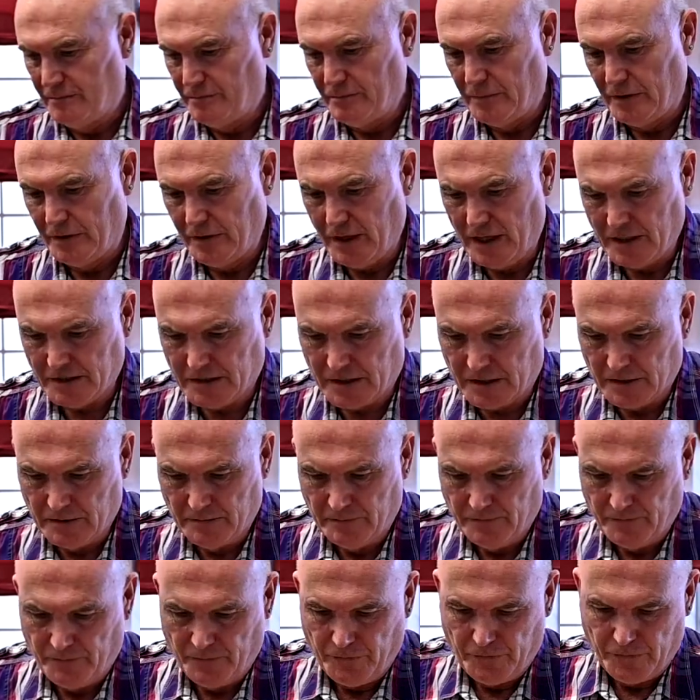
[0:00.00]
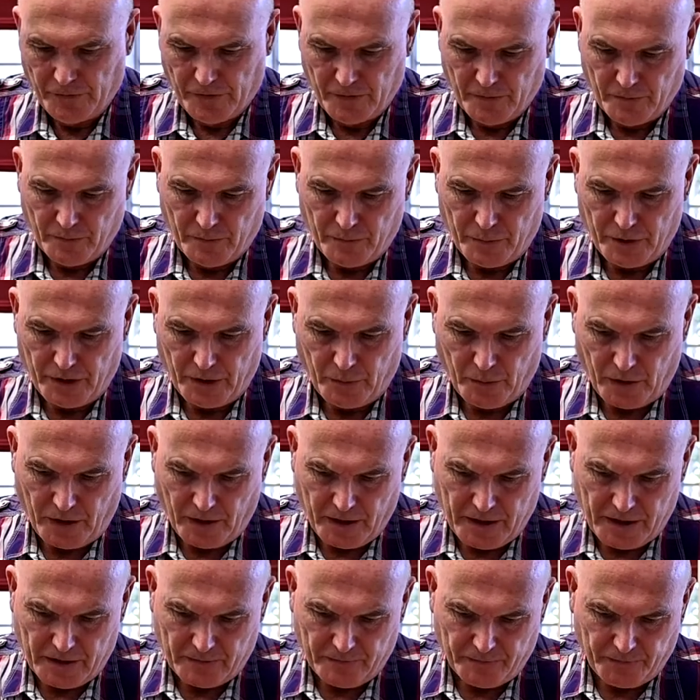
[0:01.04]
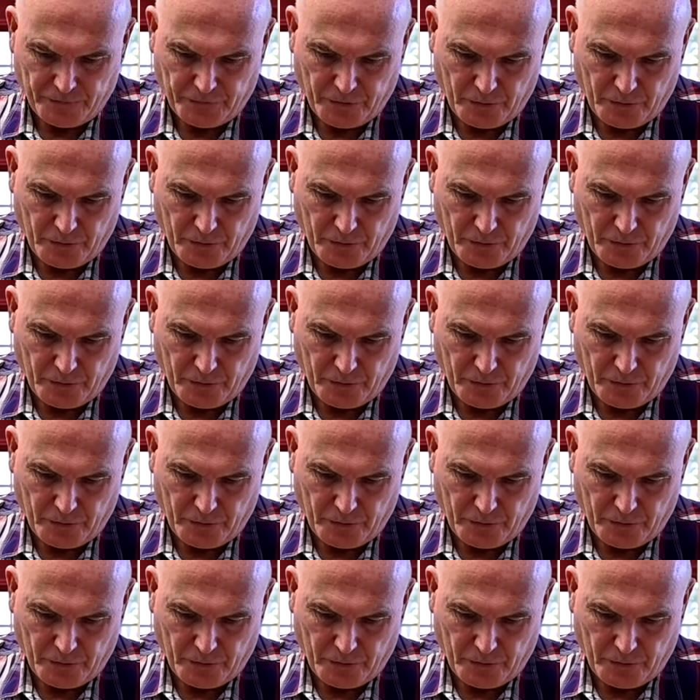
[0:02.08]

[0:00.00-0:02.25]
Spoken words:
but that's pretty well it.